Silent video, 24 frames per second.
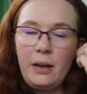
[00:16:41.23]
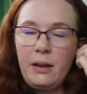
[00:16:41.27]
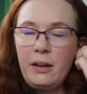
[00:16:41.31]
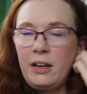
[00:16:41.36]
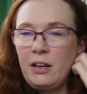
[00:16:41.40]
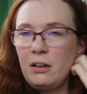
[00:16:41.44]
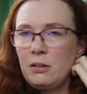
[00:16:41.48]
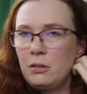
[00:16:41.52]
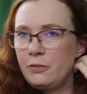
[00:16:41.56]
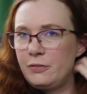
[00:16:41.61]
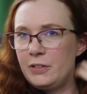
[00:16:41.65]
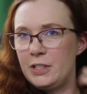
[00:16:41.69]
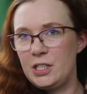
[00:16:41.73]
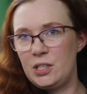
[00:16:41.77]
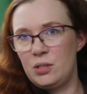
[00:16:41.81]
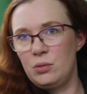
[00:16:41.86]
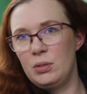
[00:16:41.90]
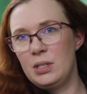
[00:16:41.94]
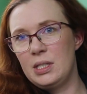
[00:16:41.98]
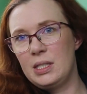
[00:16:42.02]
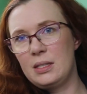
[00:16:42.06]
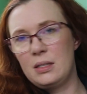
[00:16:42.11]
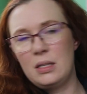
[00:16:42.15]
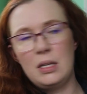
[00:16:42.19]
care of as soon
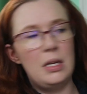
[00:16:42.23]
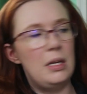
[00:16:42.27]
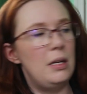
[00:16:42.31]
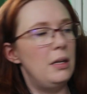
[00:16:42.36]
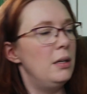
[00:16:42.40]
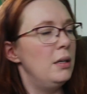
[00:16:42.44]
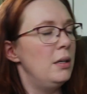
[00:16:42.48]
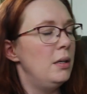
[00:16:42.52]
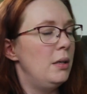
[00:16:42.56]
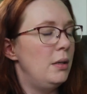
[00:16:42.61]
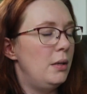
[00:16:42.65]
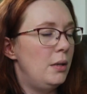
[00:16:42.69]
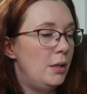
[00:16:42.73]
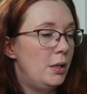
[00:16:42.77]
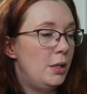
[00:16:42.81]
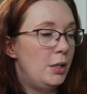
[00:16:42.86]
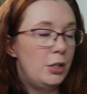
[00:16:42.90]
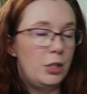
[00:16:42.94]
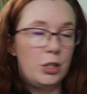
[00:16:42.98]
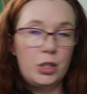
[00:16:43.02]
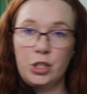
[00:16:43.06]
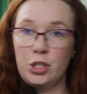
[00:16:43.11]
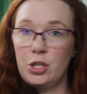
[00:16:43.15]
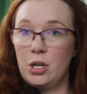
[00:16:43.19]
as the
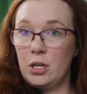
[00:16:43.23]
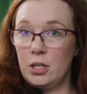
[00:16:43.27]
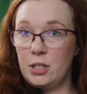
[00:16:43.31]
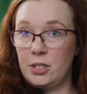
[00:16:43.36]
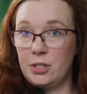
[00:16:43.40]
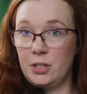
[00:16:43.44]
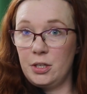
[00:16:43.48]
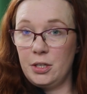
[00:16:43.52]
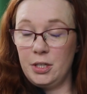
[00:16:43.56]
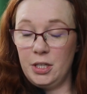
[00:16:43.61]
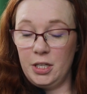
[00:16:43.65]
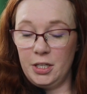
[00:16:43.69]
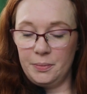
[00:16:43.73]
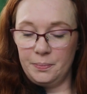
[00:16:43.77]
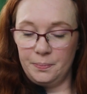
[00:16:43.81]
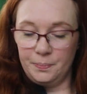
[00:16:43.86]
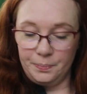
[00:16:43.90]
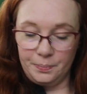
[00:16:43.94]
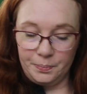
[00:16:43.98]
socks are done.